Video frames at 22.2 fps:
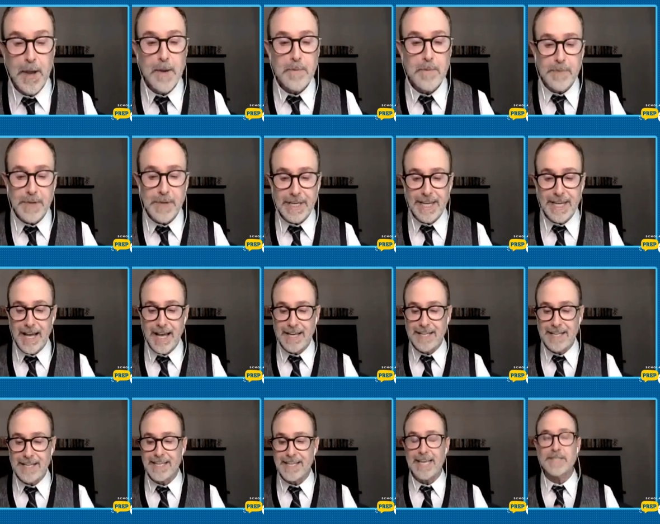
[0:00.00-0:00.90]

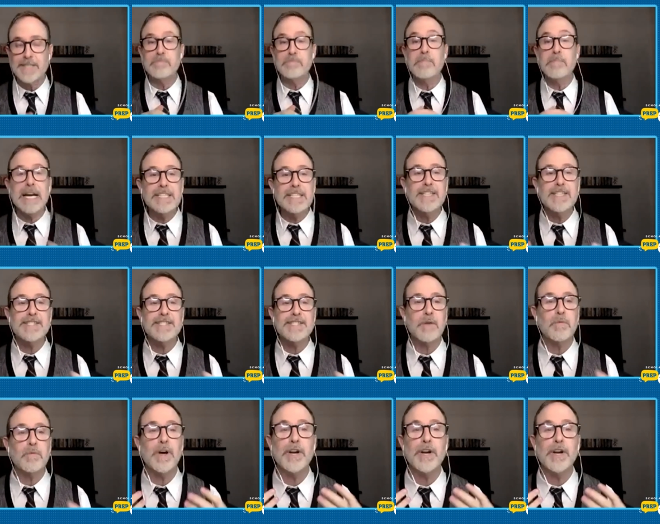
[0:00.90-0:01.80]
because oh, yes. as much as I
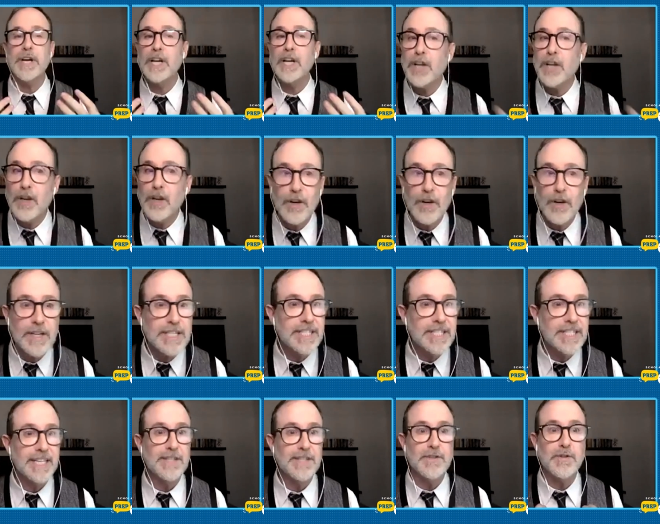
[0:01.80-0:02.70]
want to encourage
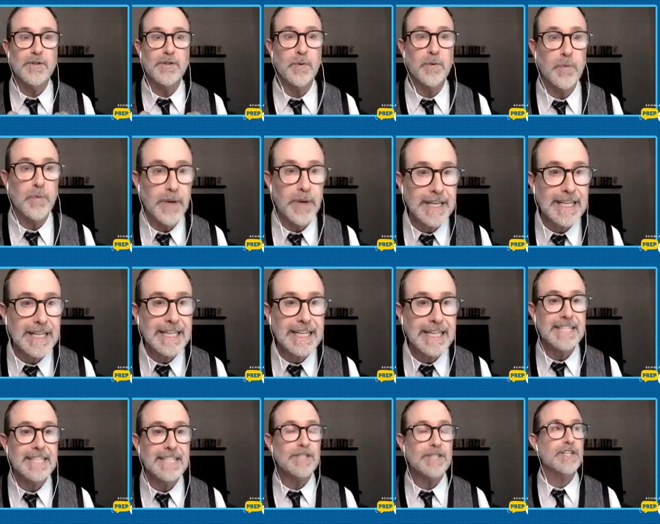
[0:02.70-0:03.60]
kids to read it,
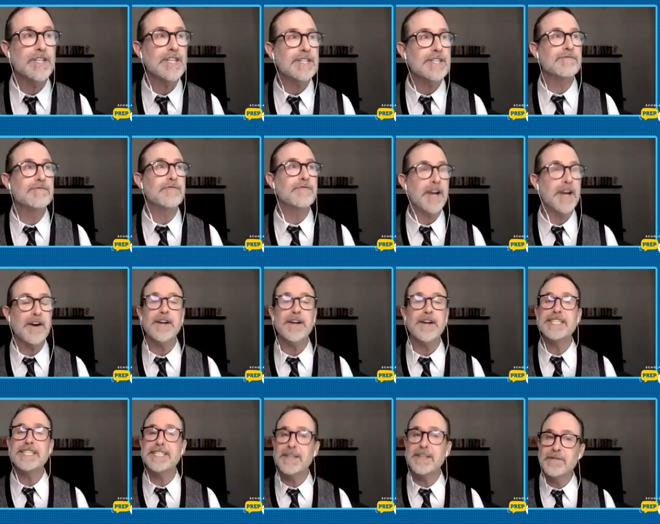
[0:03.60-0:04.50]
it's just very
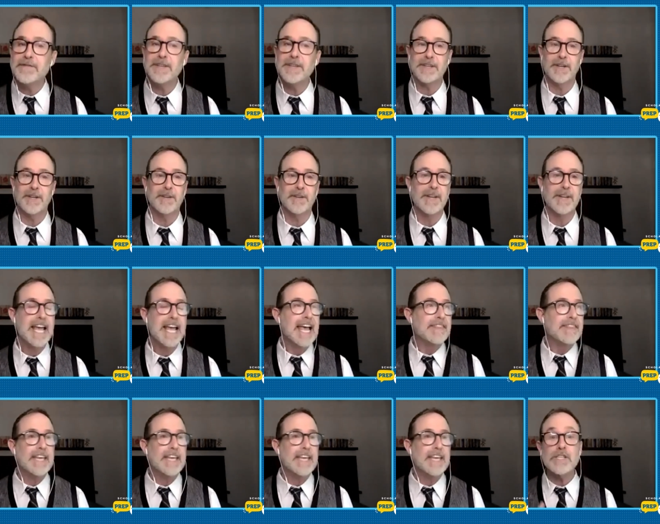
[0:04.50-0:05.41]
difficult.
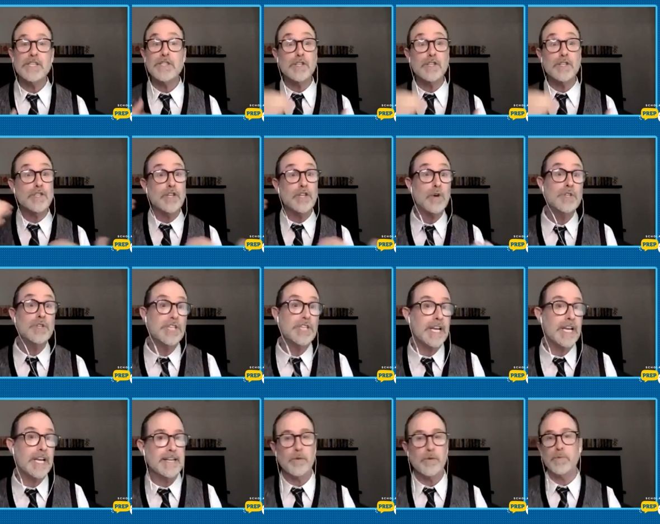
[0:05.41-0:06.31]
They just
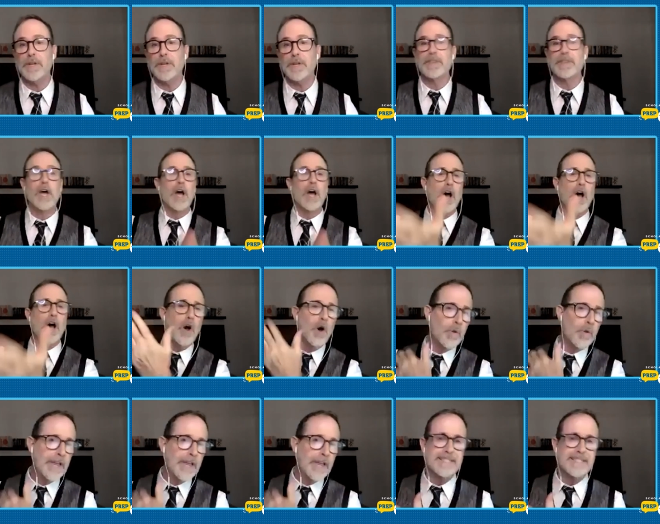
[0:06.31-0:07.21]
associate it with
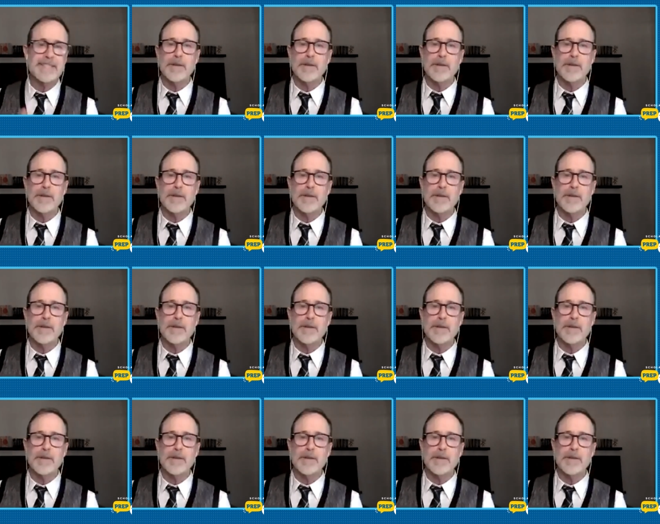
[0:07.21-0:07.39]
oh that's the